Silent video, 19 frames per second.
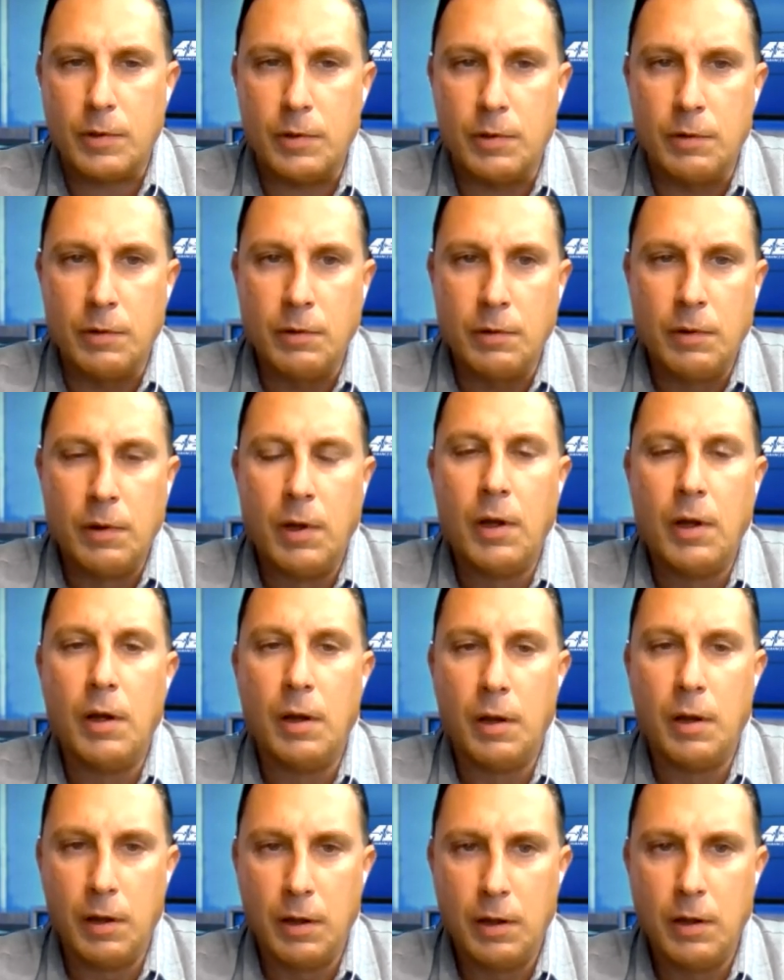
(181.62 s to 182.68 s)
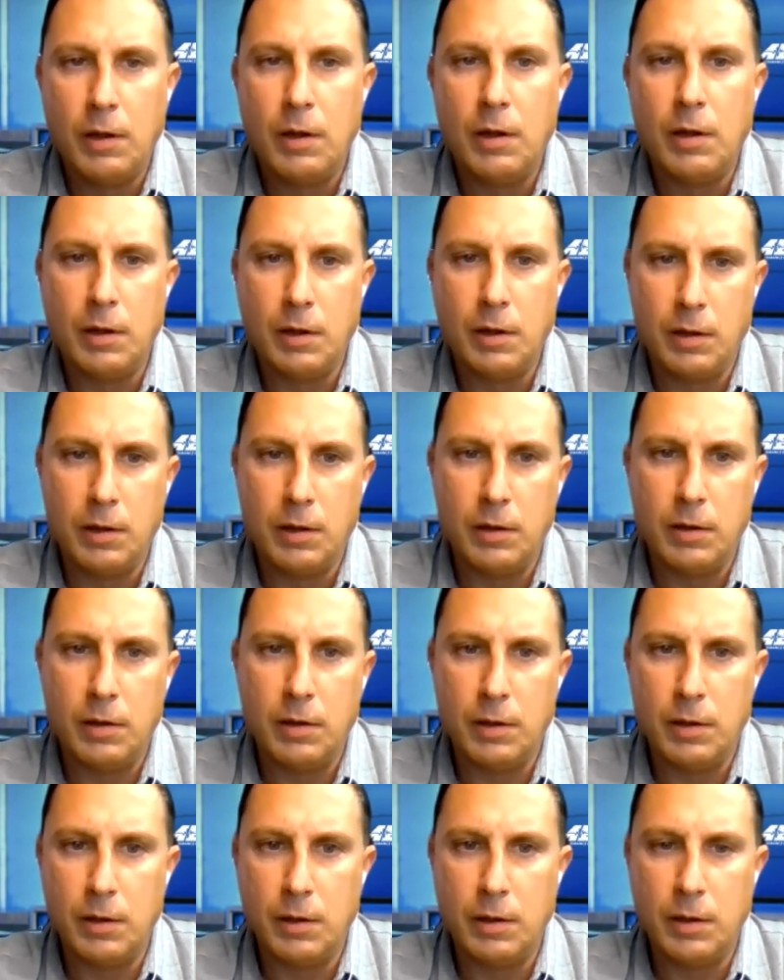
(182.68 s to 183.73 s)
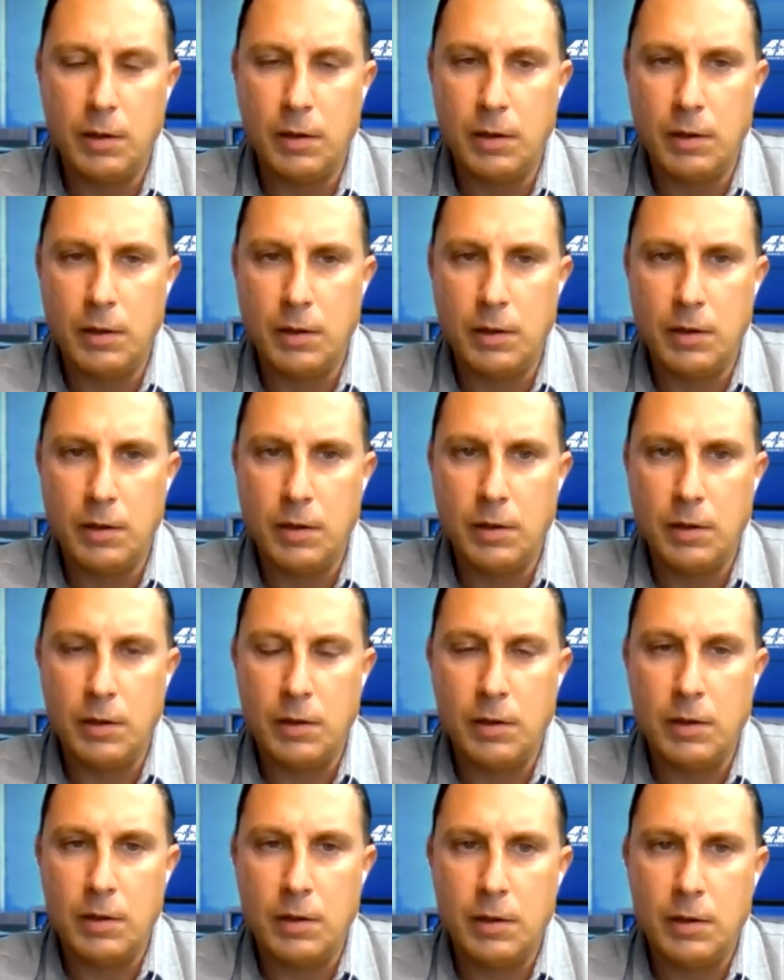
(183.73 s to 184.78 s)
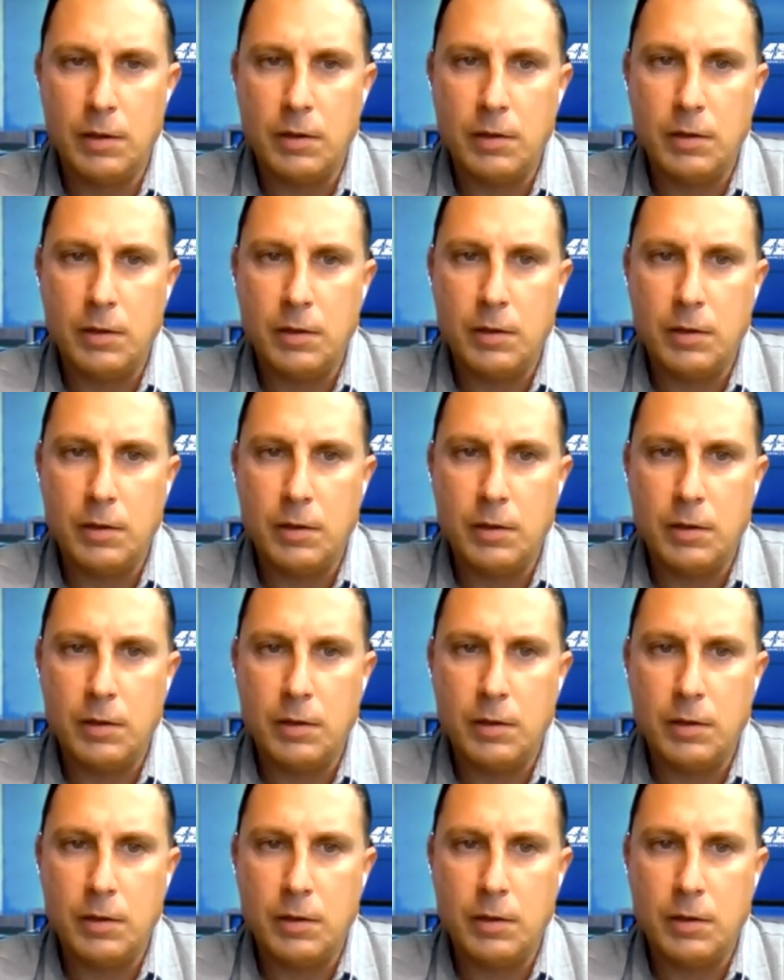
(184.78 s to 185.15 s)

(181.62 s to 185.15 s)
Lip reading: (silent)